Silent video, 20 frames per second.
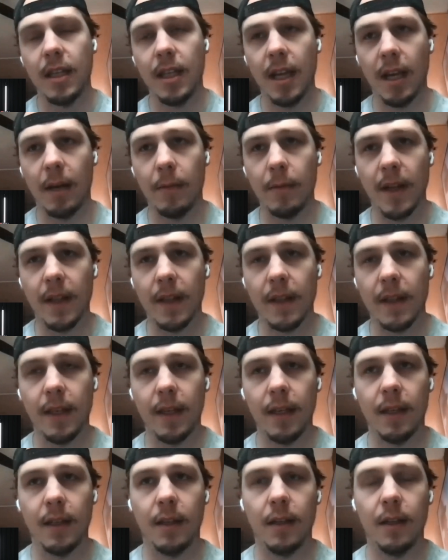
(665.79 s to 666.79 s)
Yeah, I mean, I
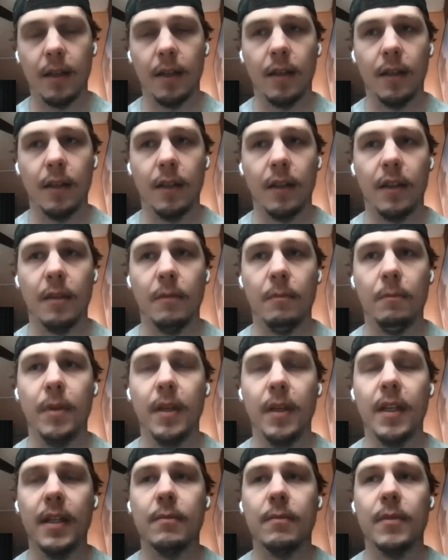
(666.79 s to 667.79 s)
think the
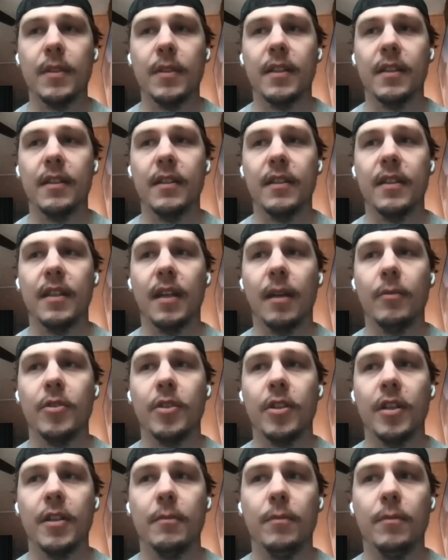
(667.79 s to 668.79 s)
biggest
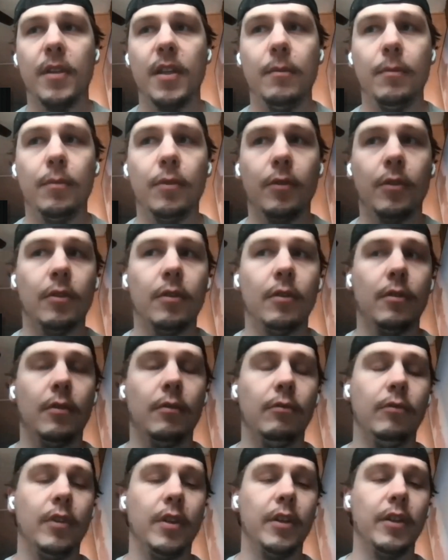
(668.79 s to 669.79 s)
misconception is people
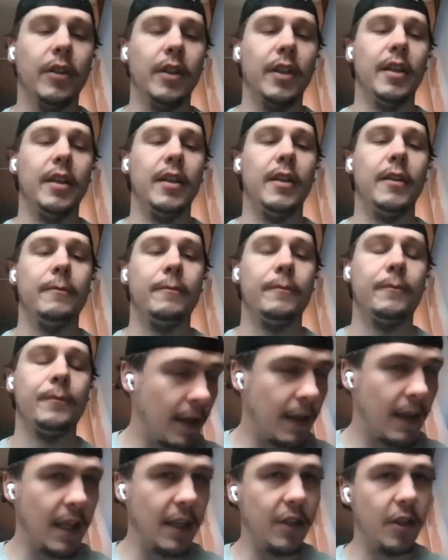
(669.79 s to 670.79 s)
really,
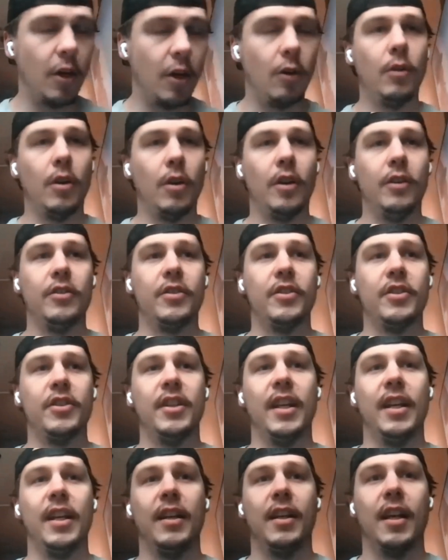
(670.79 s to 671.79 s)
they don't
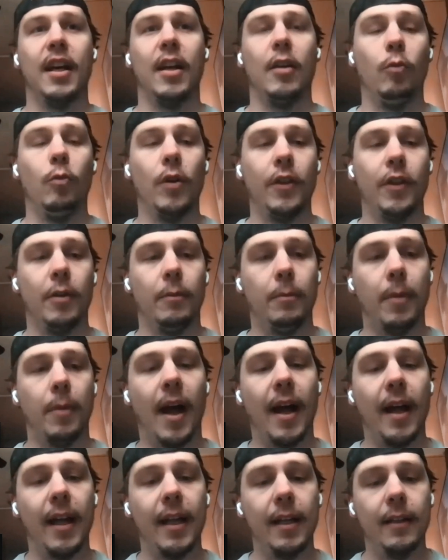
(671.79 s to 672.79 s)
understand kind of what they're
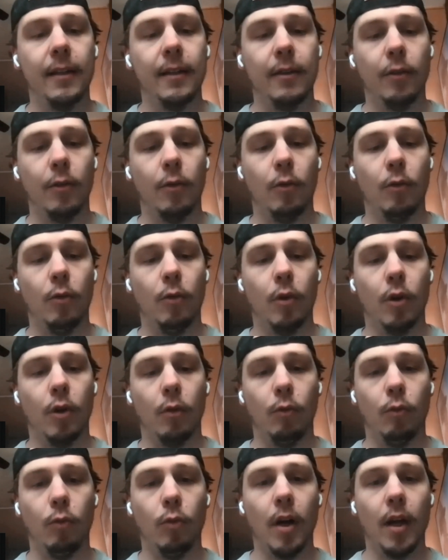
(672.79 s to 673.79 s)
buying or
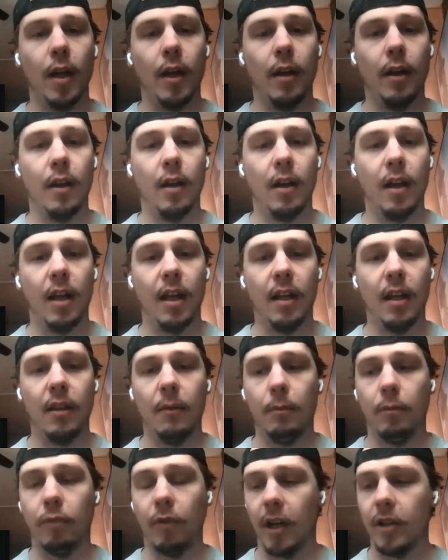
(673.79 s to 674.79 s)
what
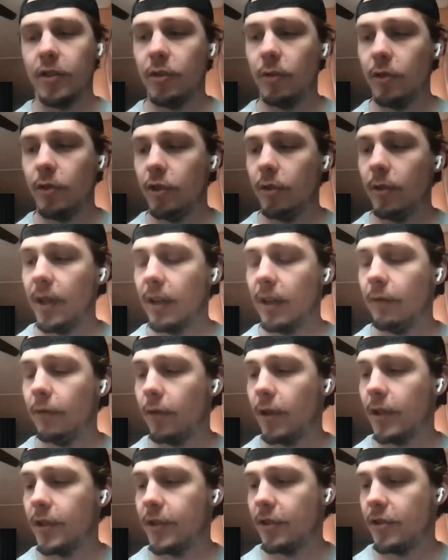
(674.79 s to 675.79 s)
brands who are doing
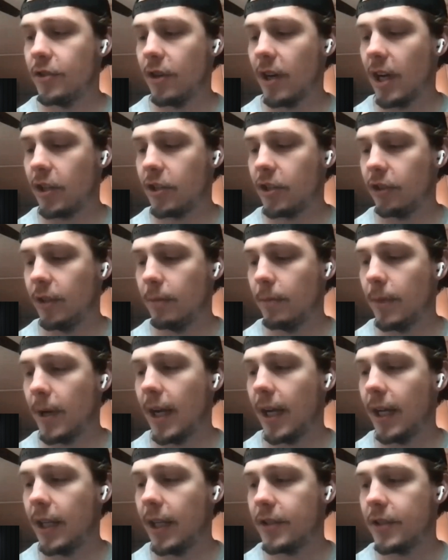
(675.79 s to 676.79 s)
influencers are actually buying.